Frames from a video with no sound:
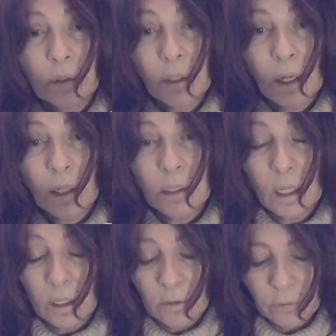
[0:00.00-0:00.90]
The
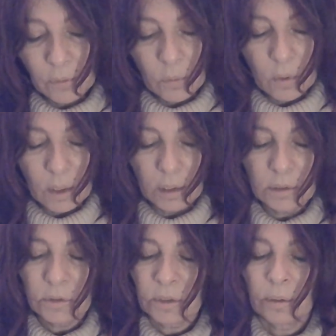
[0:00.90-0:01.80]
Nine of
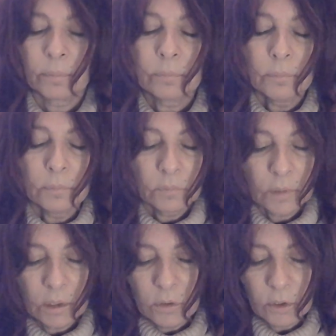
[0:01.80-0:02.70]
Wands
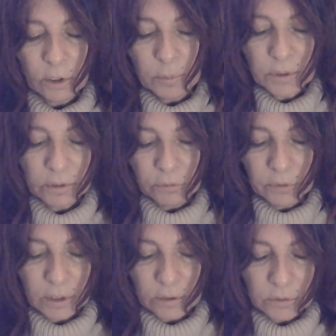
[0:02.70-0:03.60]
and your hopes and
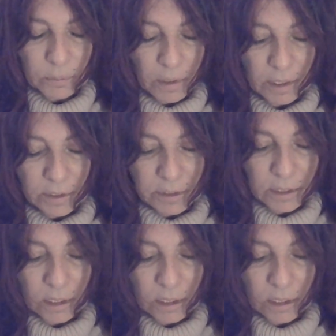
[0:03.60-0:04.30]
fears. Why is it